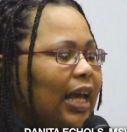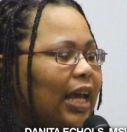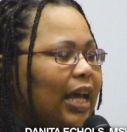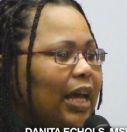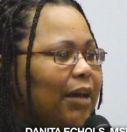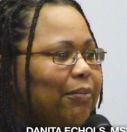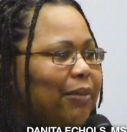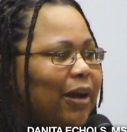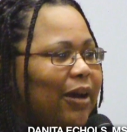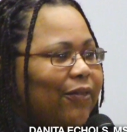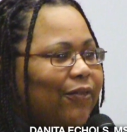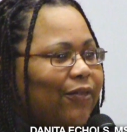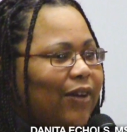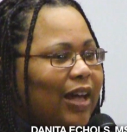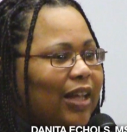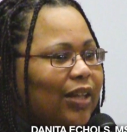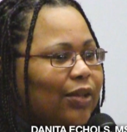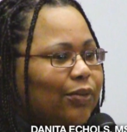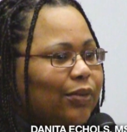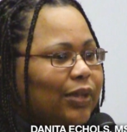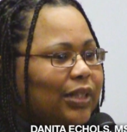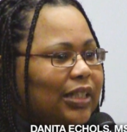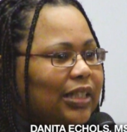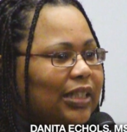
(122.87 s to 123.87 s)
And my
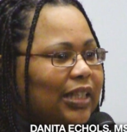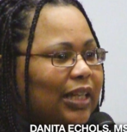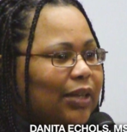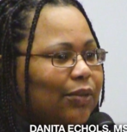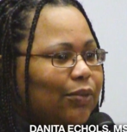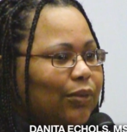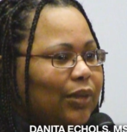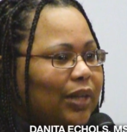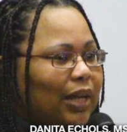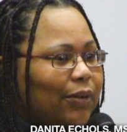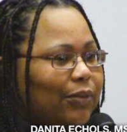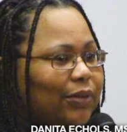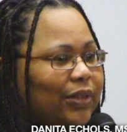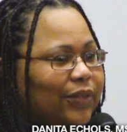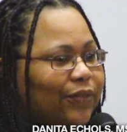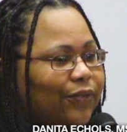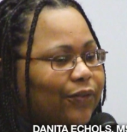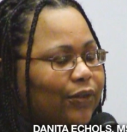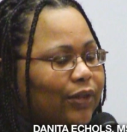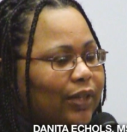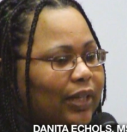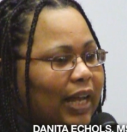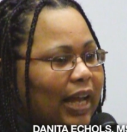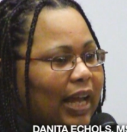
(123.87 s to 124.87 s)
father was dead when I was
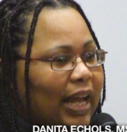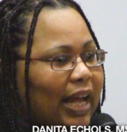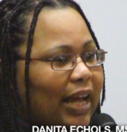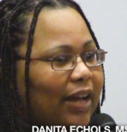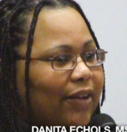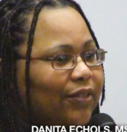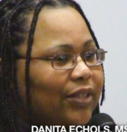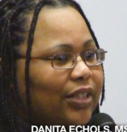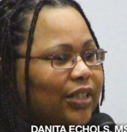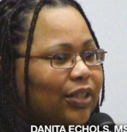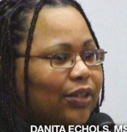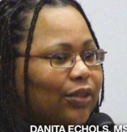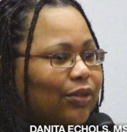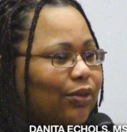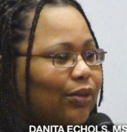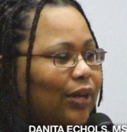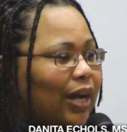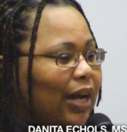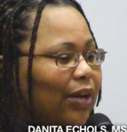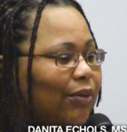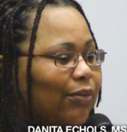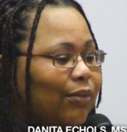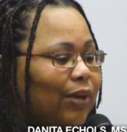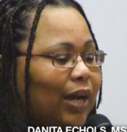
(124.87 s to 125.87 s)
4 and a half, so
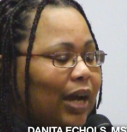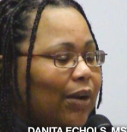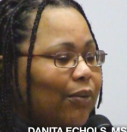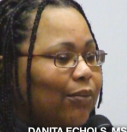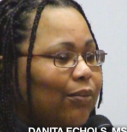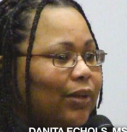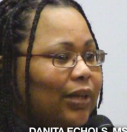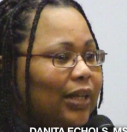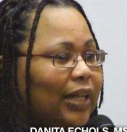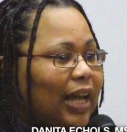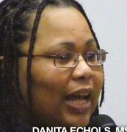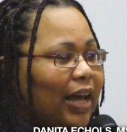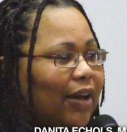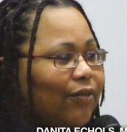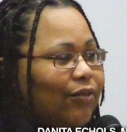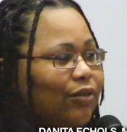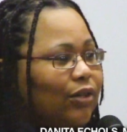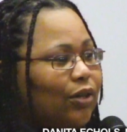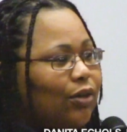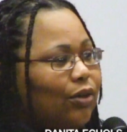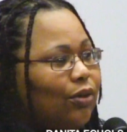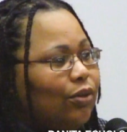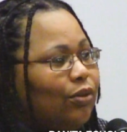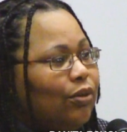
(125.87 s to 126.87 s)
I really have
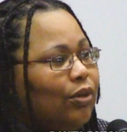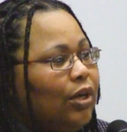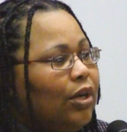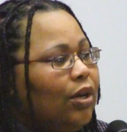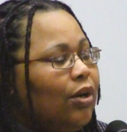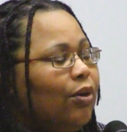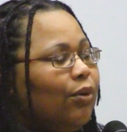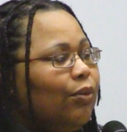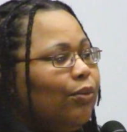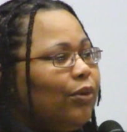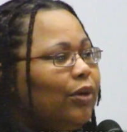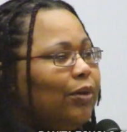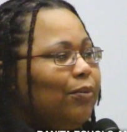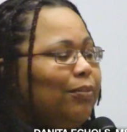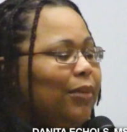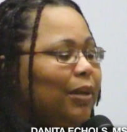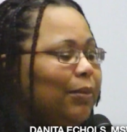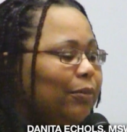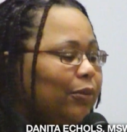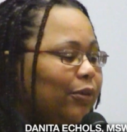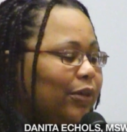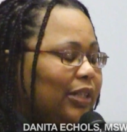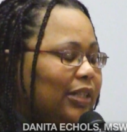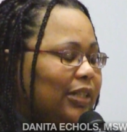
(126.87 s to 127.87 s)
no real
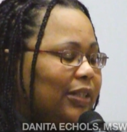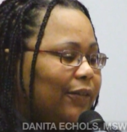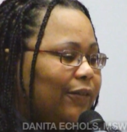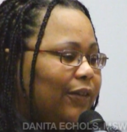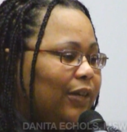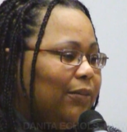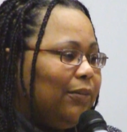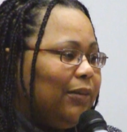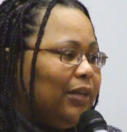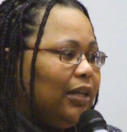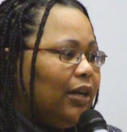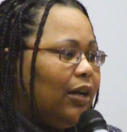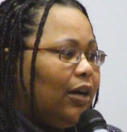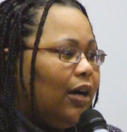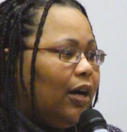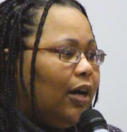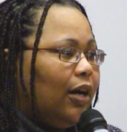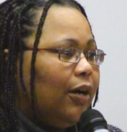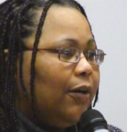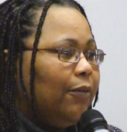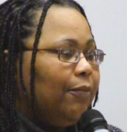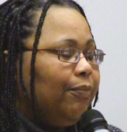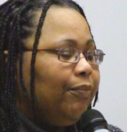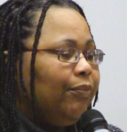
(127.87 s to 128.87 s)
memories of him at
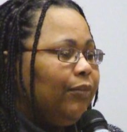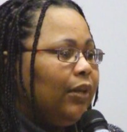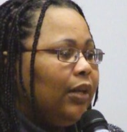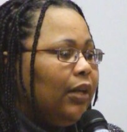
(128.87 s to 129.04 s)
all.